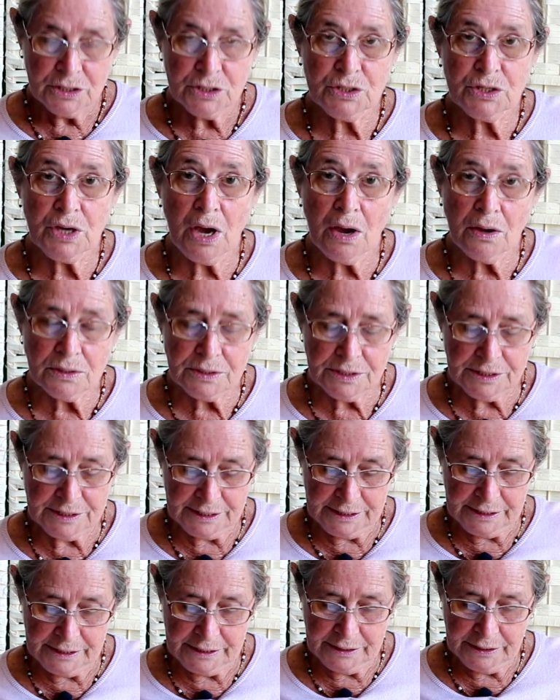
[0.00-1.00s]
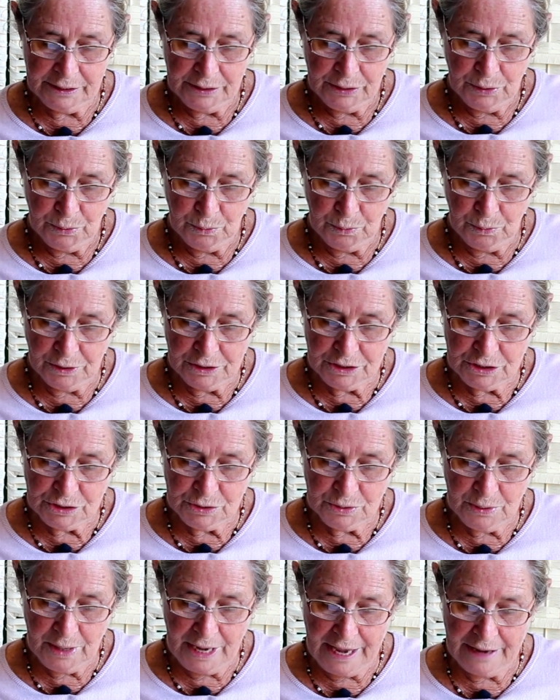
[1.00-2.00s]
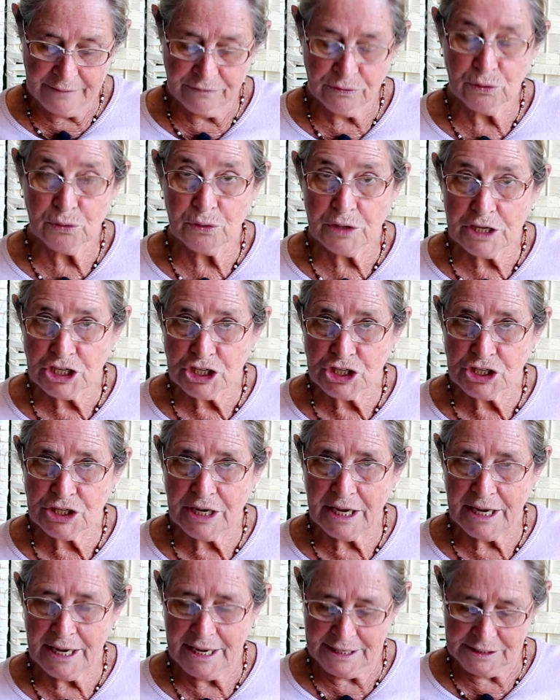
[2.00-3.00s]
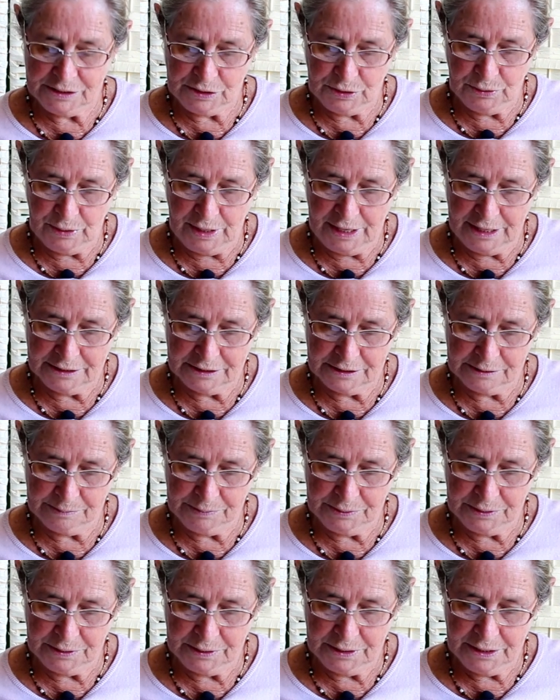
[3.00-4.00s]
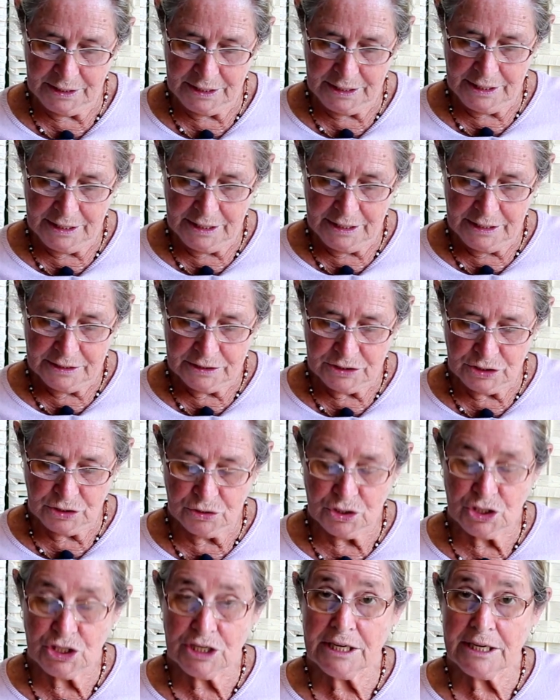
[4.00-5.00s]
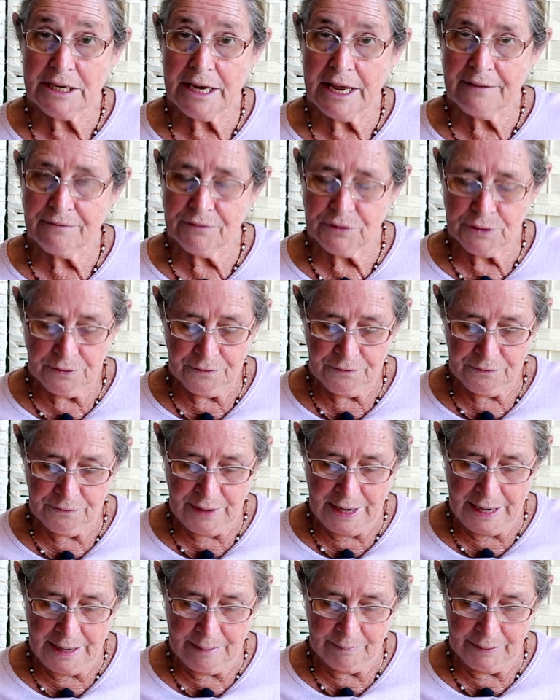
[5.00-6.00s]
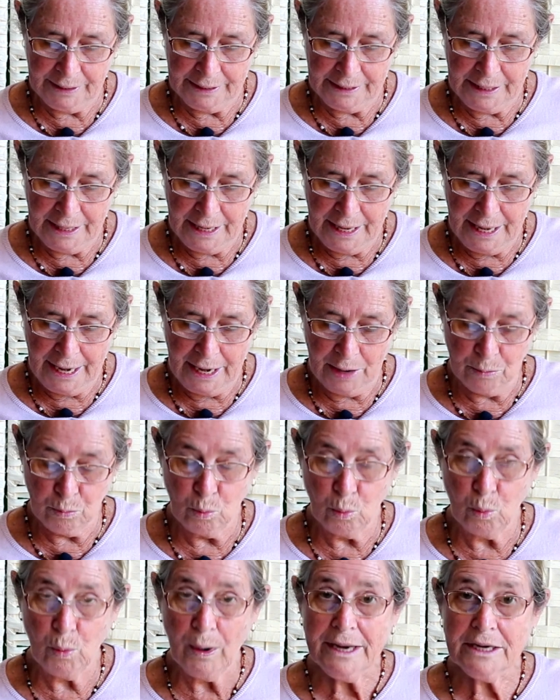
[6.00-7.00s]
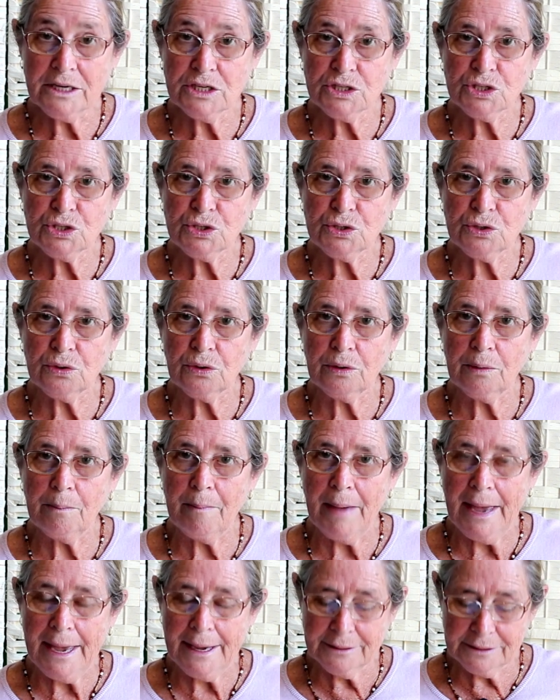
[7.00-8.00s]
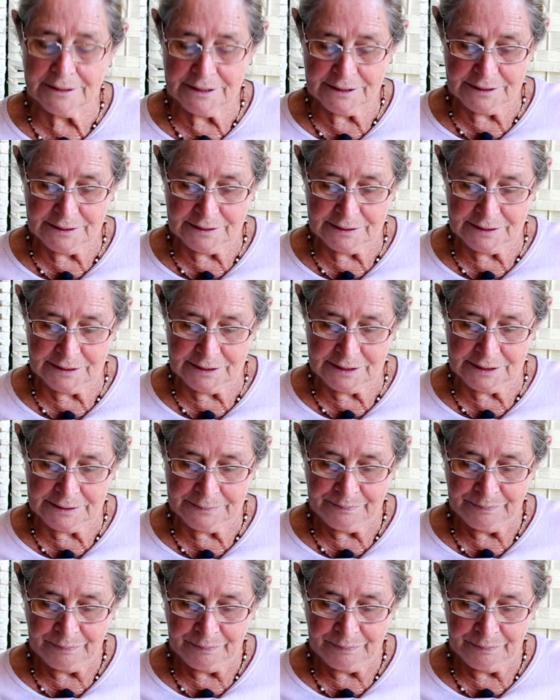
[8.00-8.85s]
Tulsi wanted to have Krishna as her husband, so she left her family and went to the mountains